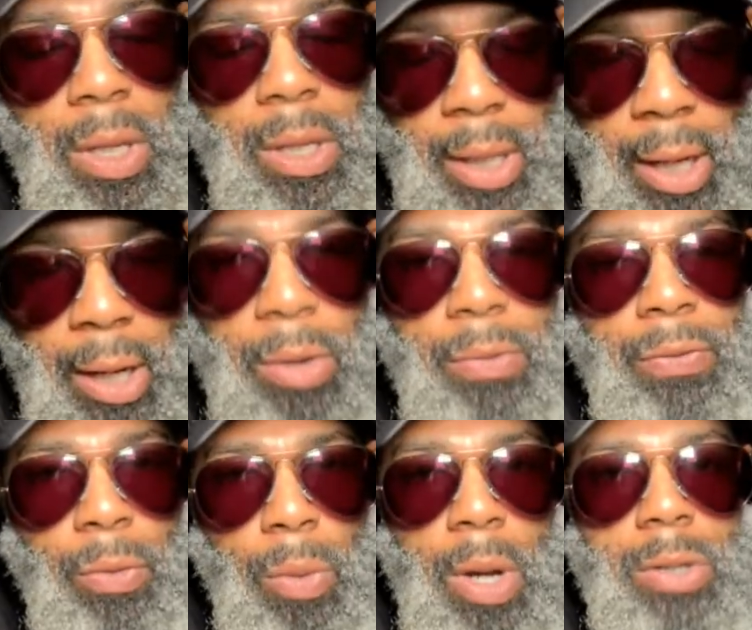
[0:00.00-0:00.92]
Yeah, go for
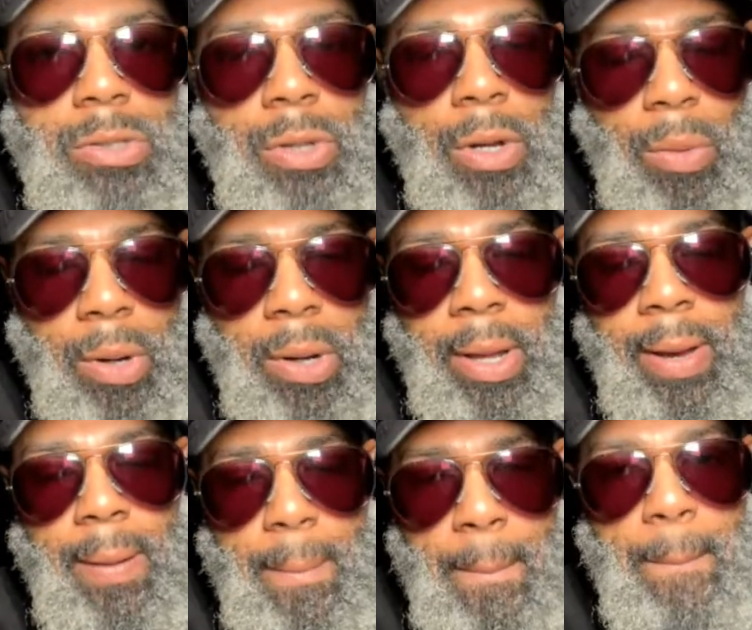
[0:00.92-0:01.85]
a walk. Start working
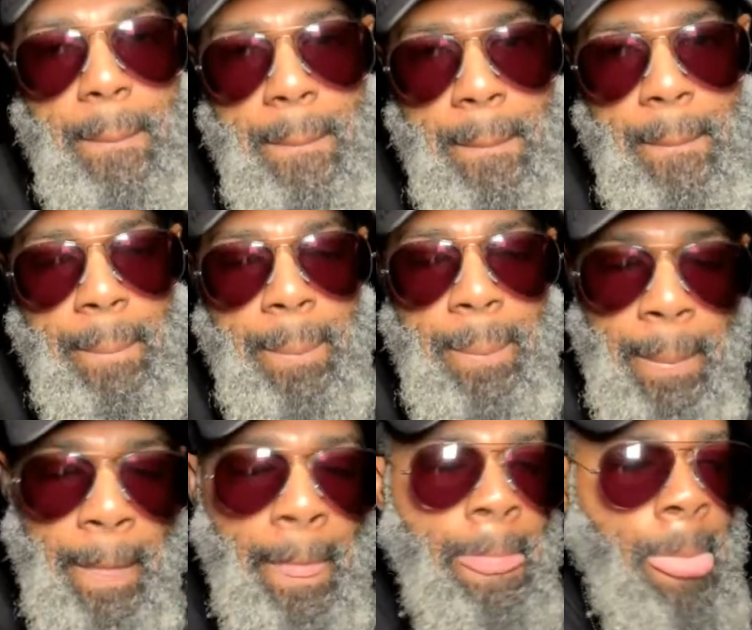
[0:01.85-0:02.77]
out.
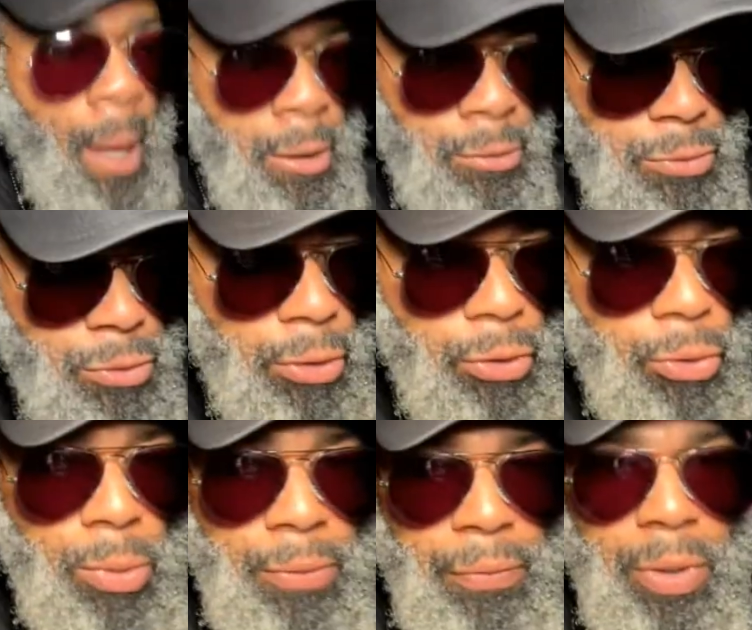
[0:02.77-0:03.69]
You start
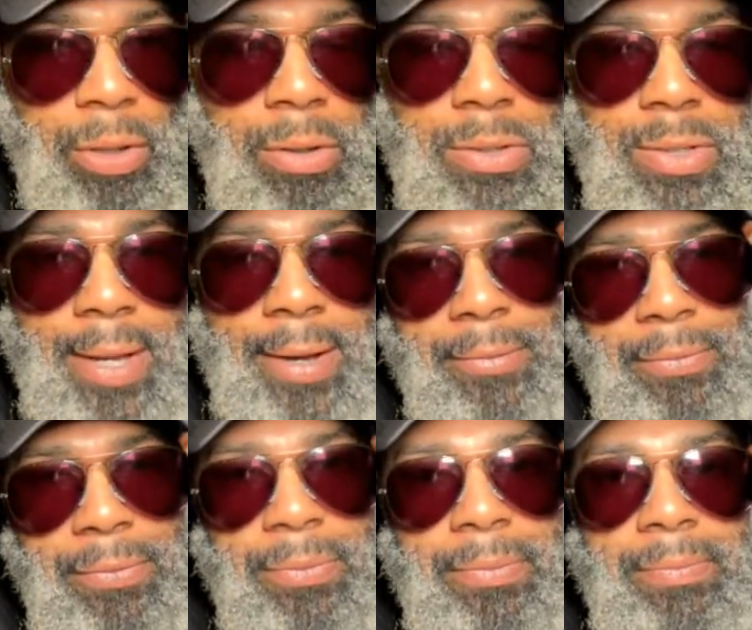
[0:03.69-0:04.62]
doing for
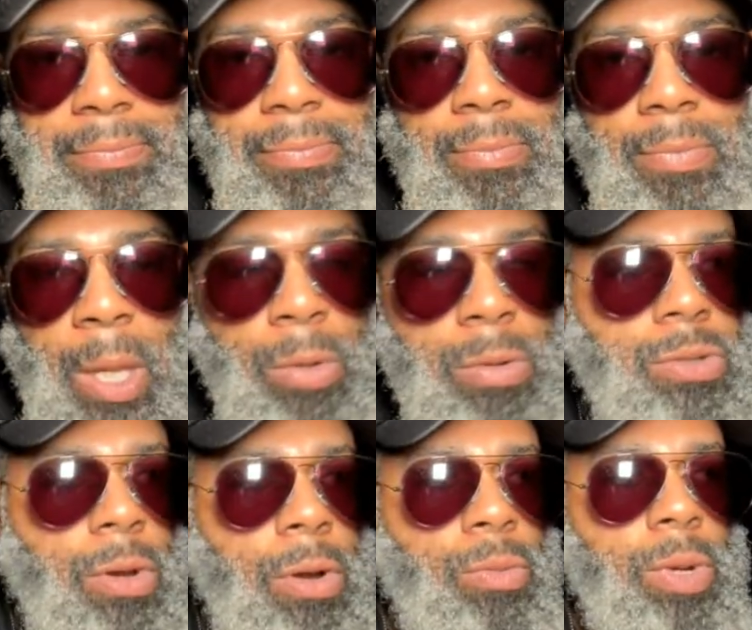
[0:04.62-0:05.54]
yourself, you'll
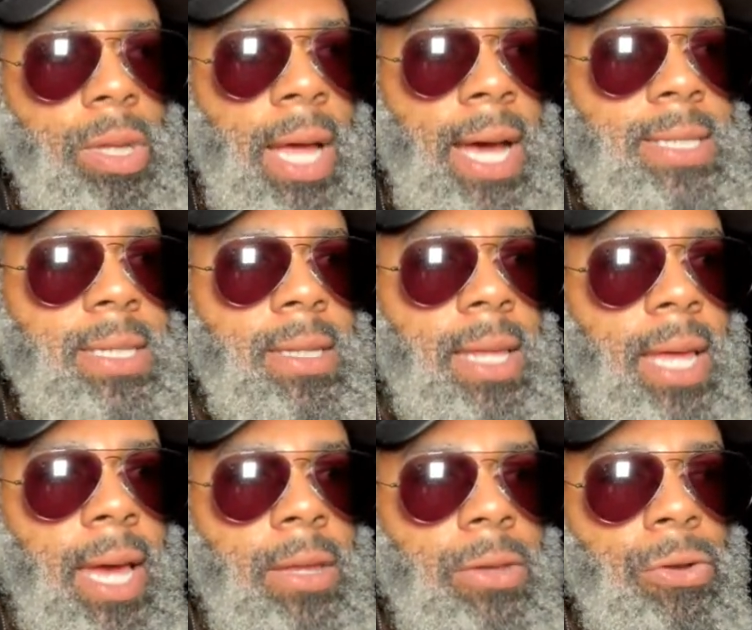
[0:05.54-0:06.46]
start realizing
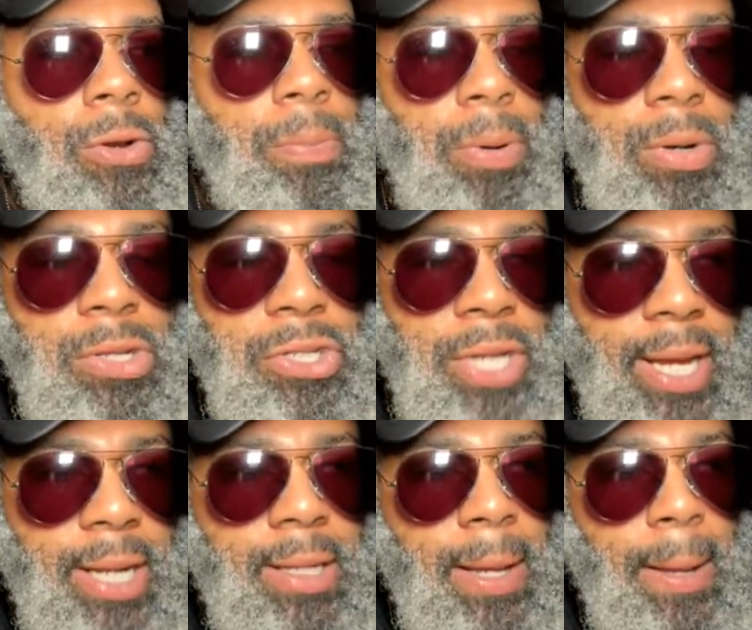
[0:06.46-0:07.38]
that you're
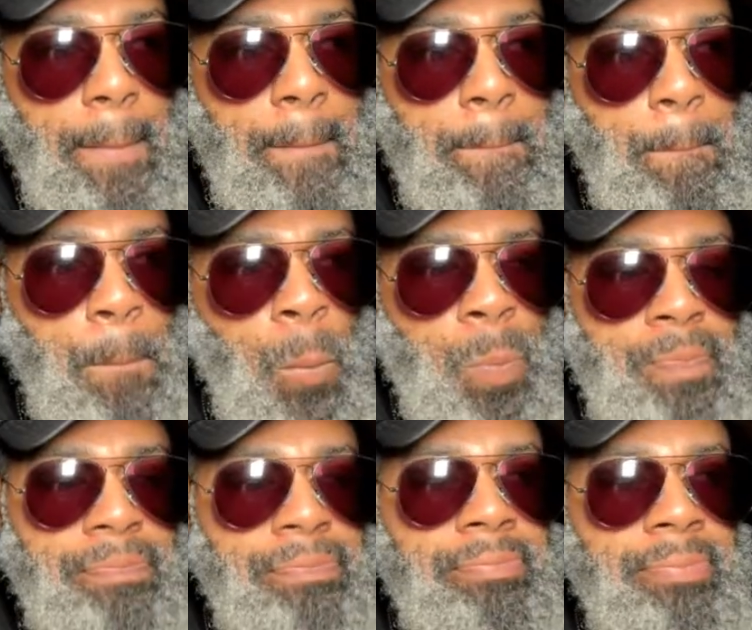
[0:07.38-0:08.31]
projecting
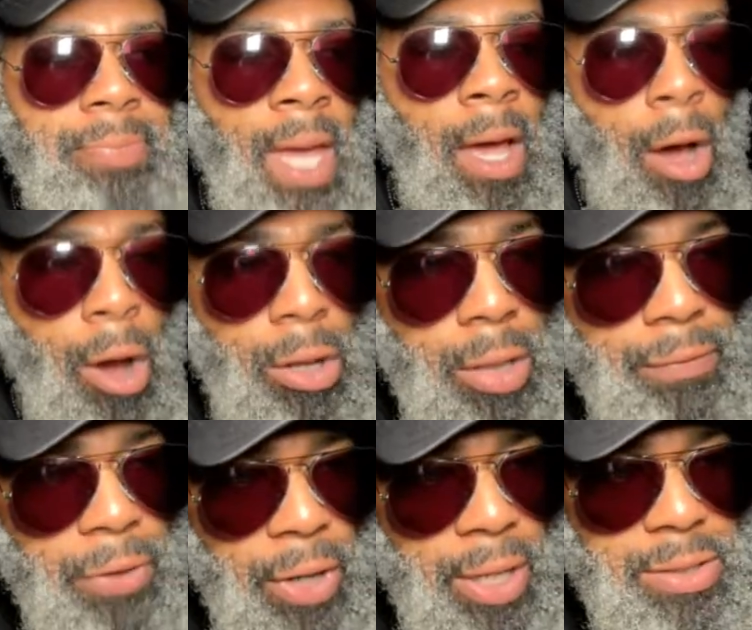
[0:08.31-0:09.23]
all of
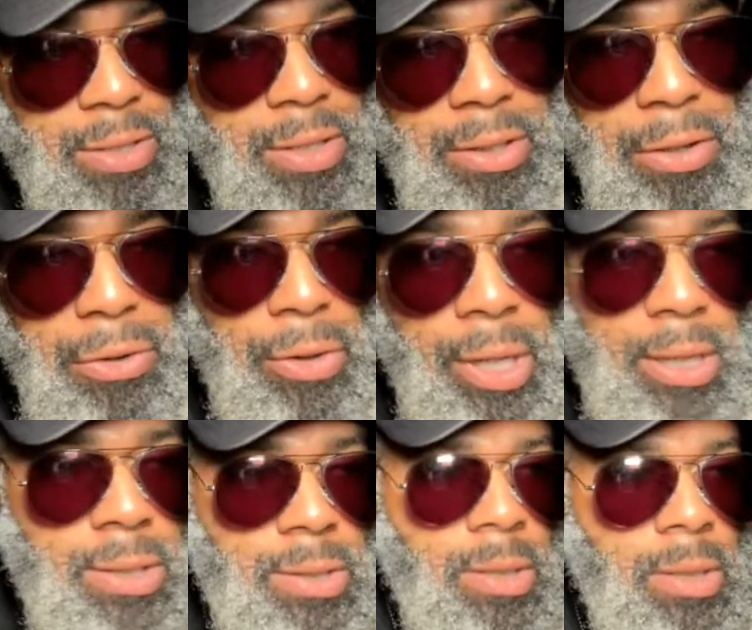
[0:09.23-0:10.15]
your
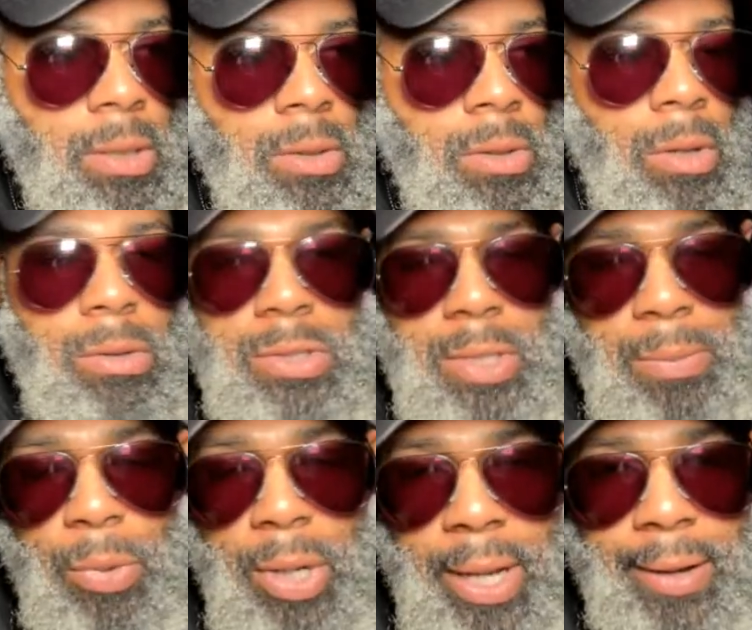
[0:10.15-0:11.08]
insecurities on
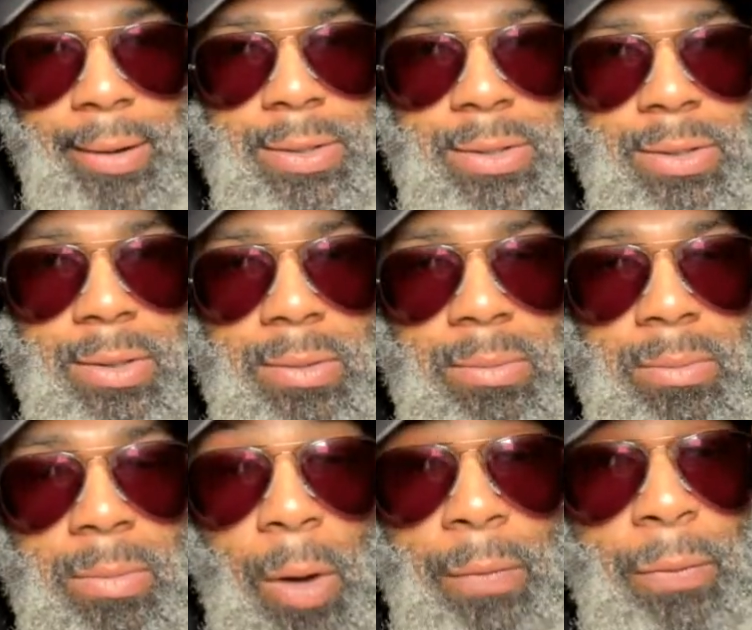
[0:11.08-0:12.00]
someone else
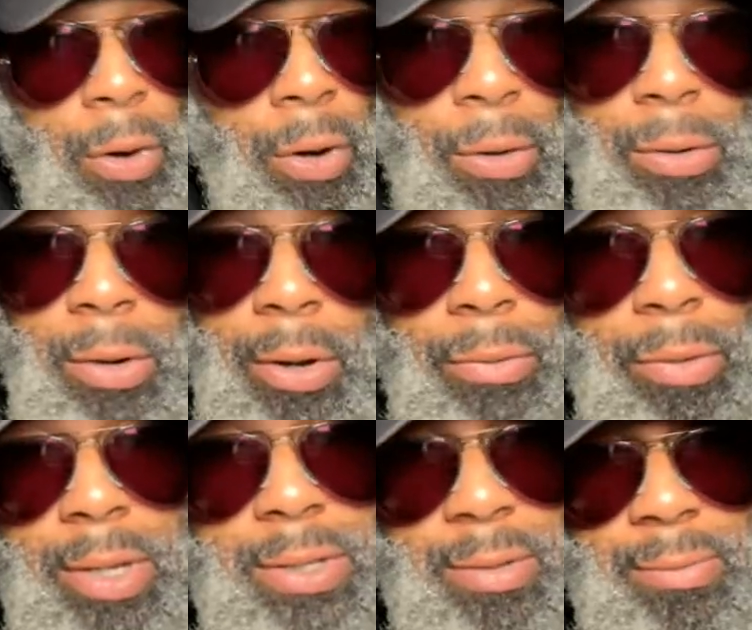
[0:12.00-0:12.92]
for no good
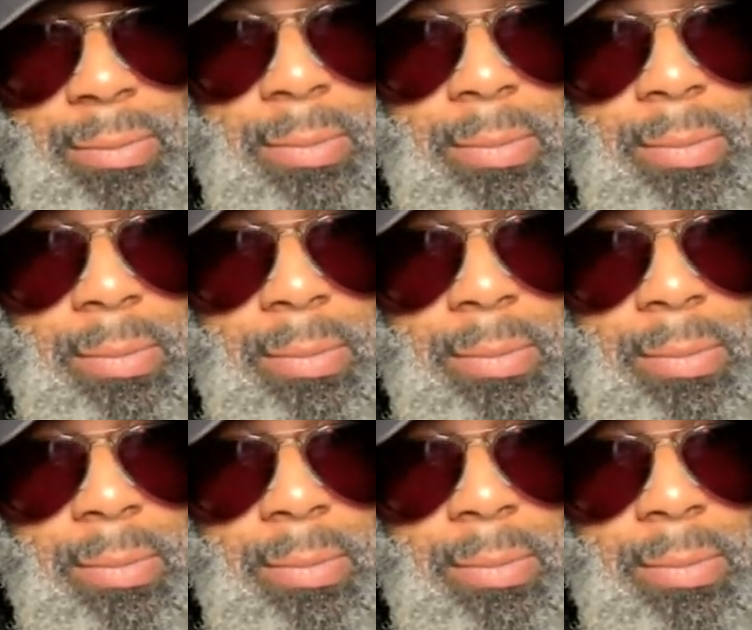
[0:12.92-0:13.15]
reason.